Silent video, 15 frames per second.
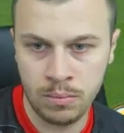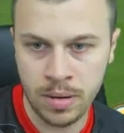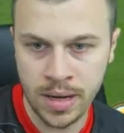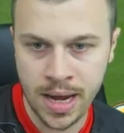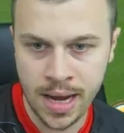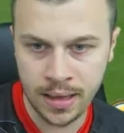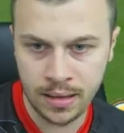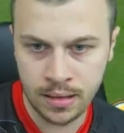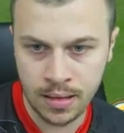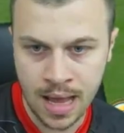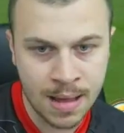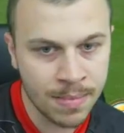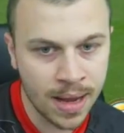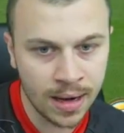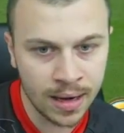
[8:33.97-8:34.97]
But yet,
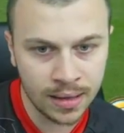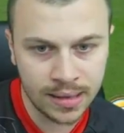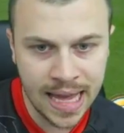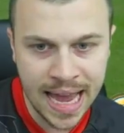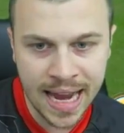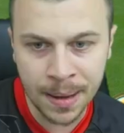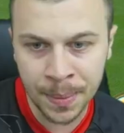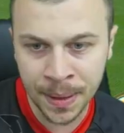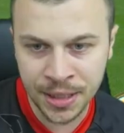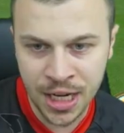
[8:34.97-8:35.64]
I'm gonna take up the